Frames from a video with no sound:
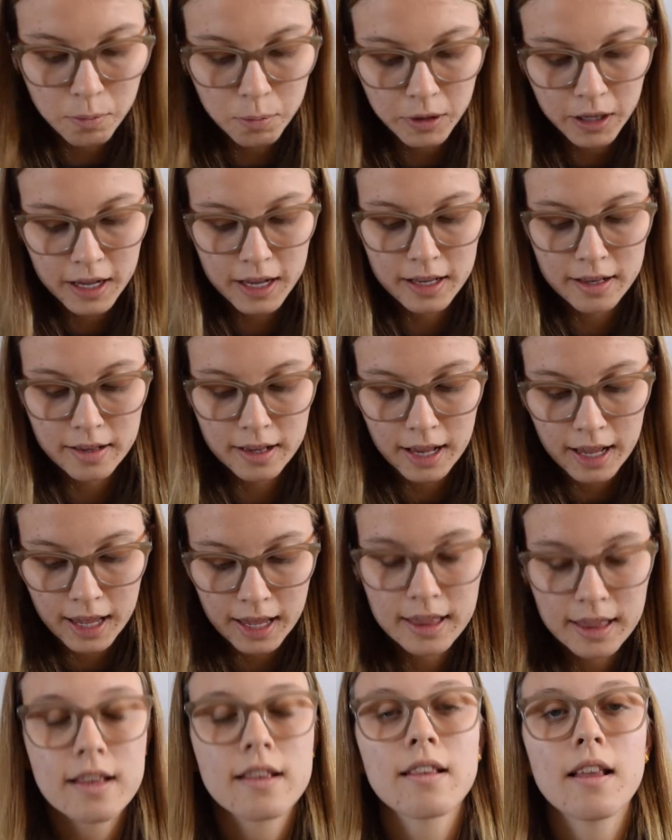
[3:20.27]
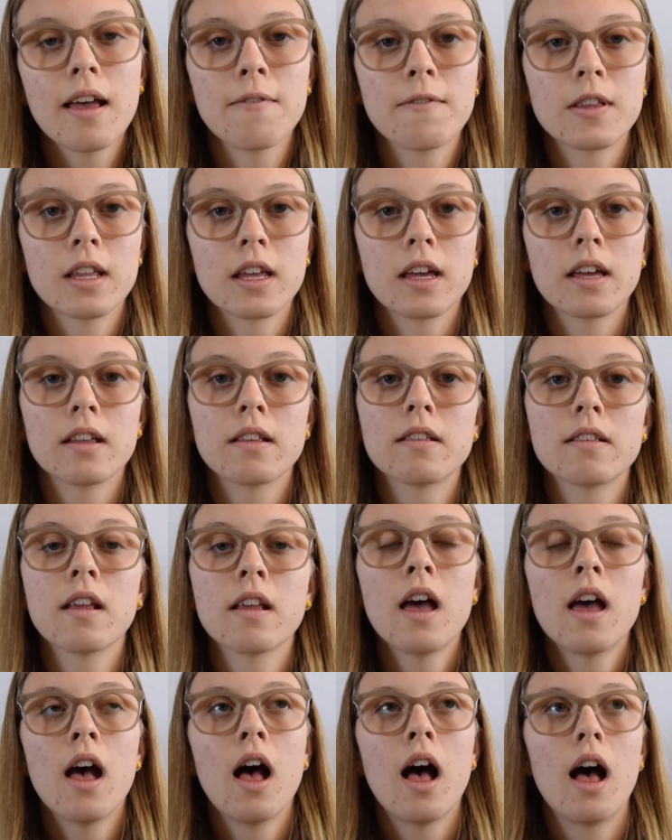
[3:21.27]
place in the 70s.
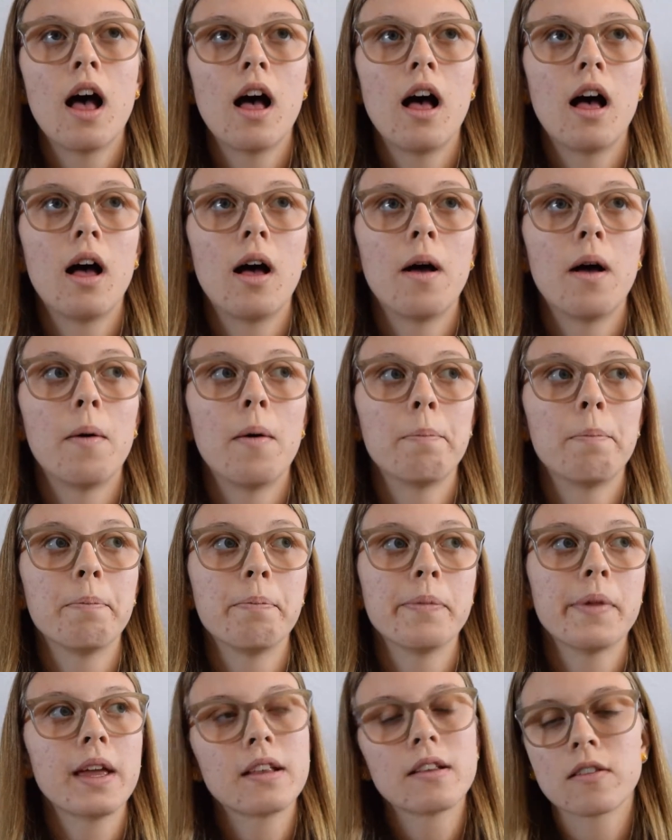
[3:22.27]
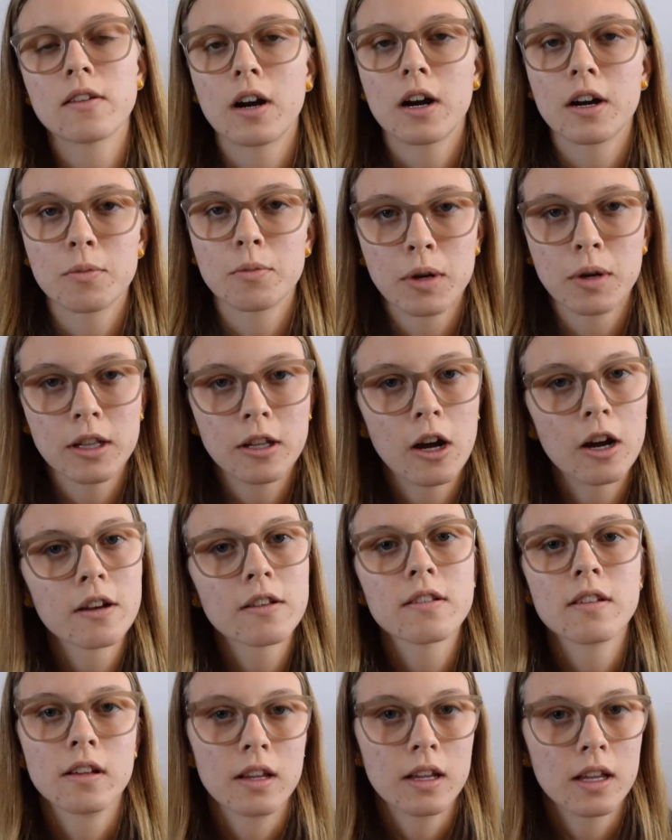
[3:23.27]
It stars Brie
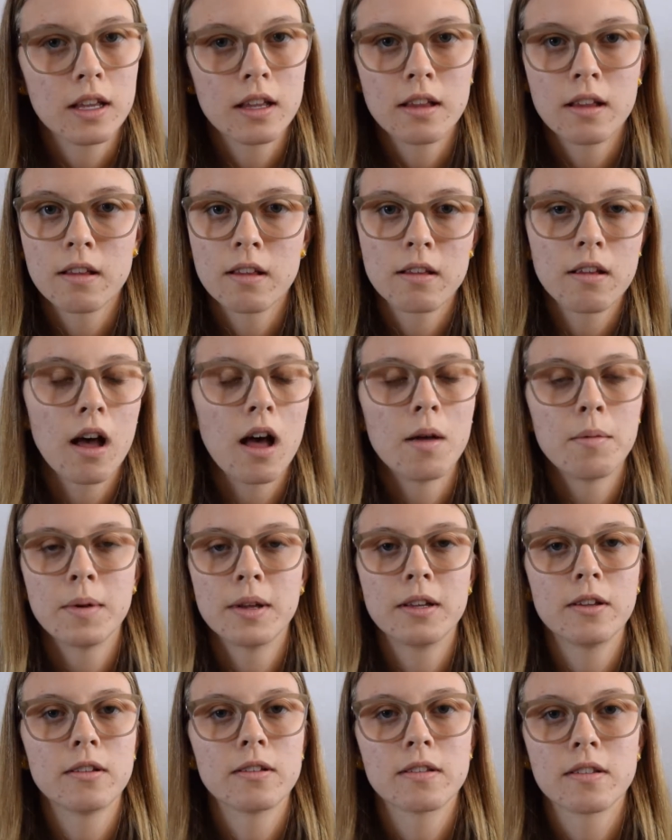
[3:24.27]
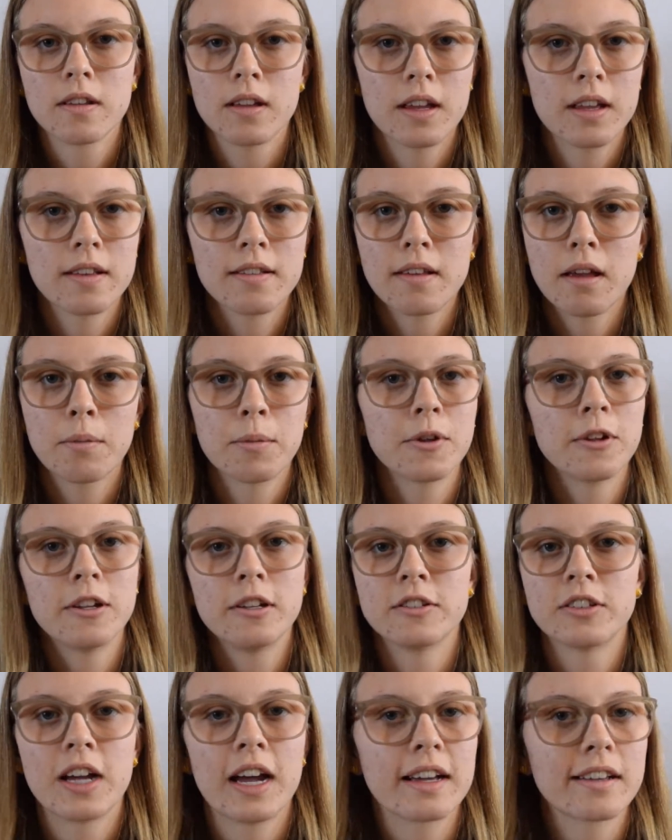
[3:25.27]
Larson, Tom Hiddleston, Samuel L.
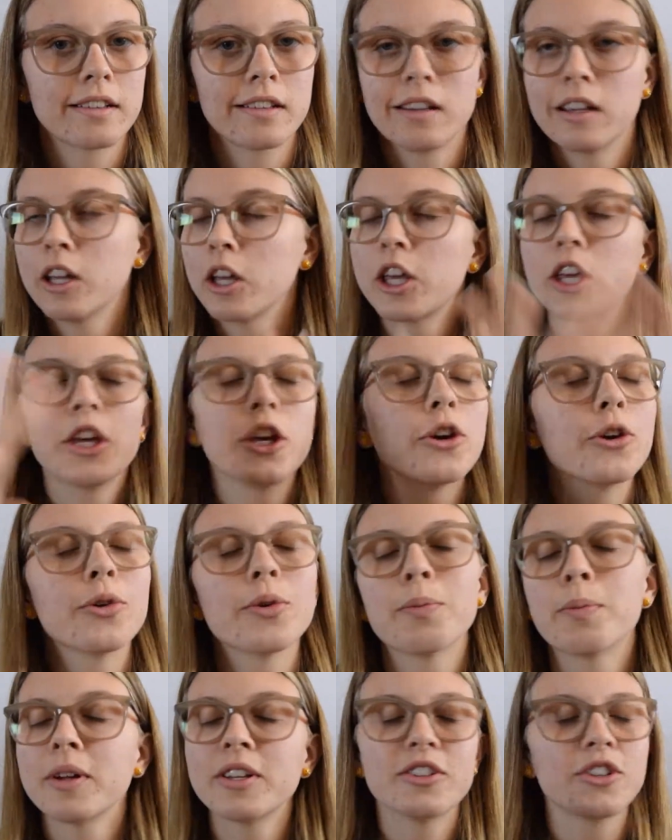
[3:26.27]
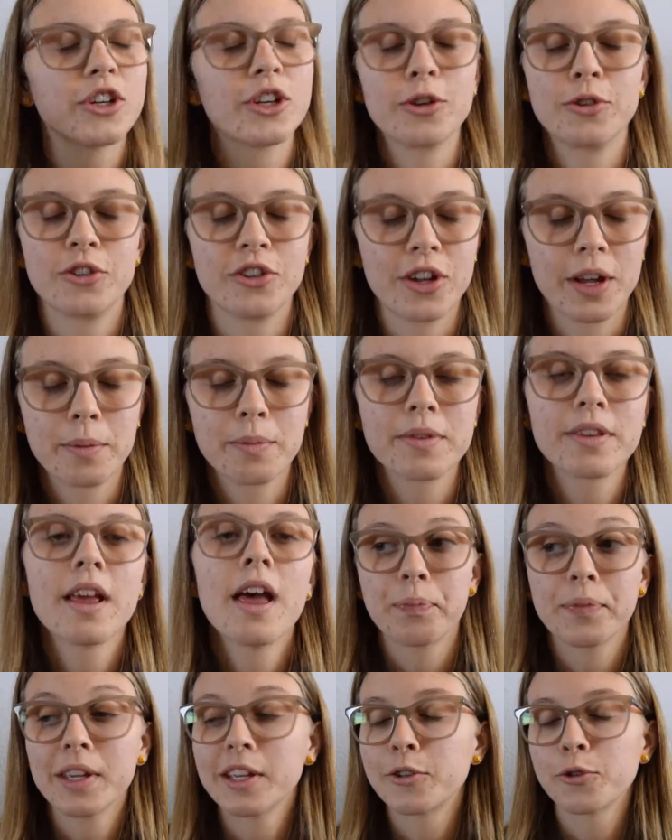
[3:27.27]
Jackson, a bunch of huge names.
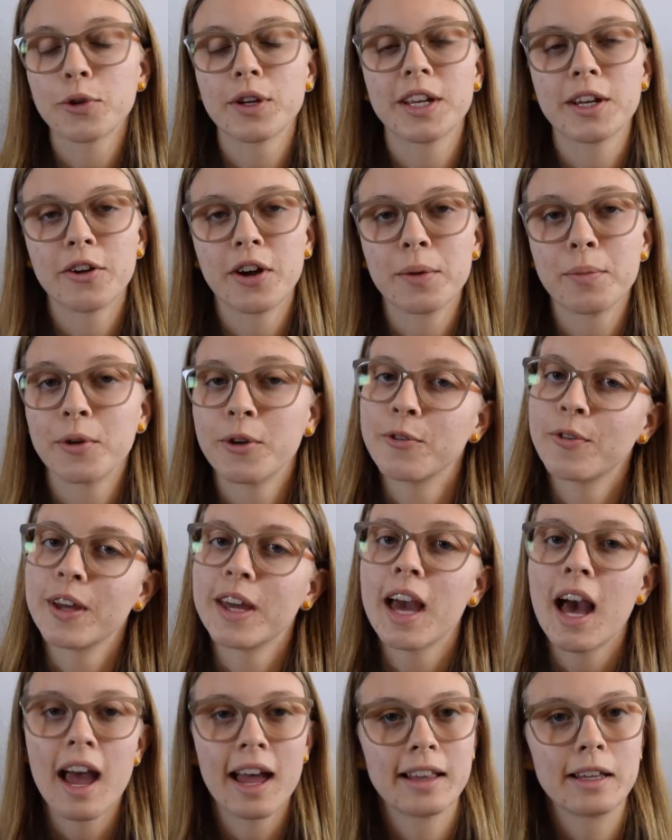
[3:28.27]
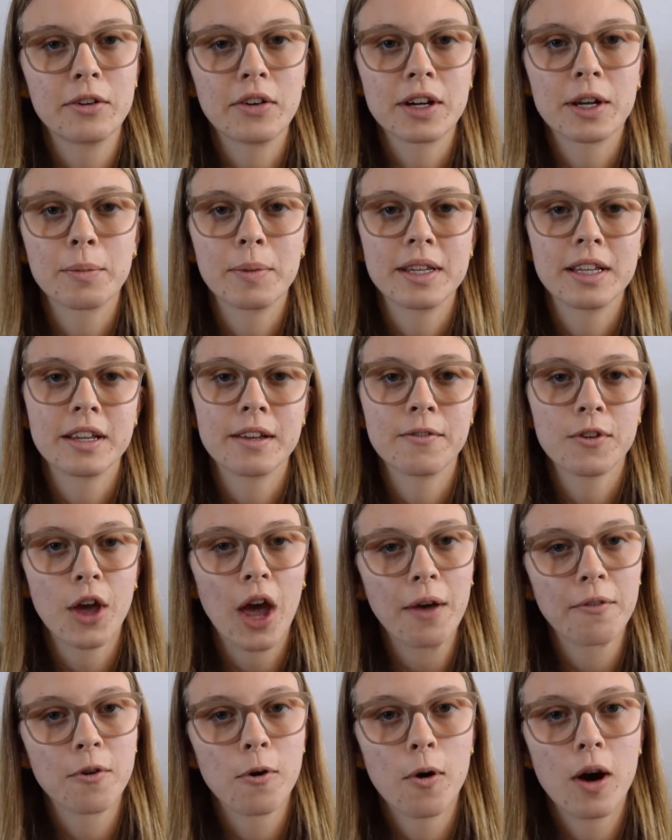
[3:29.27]
It's a really great movie. Highly recommend it if you
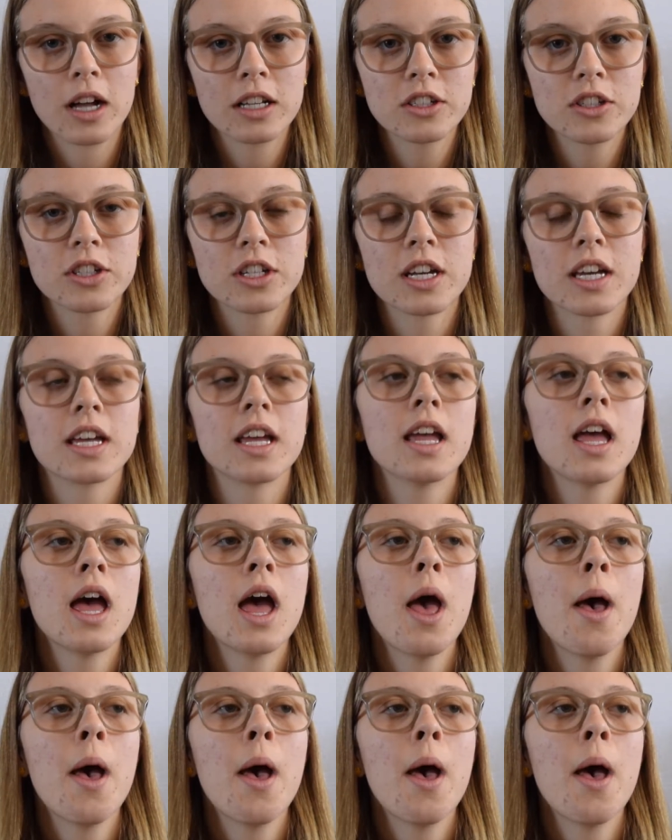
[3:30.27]
haven't watched it.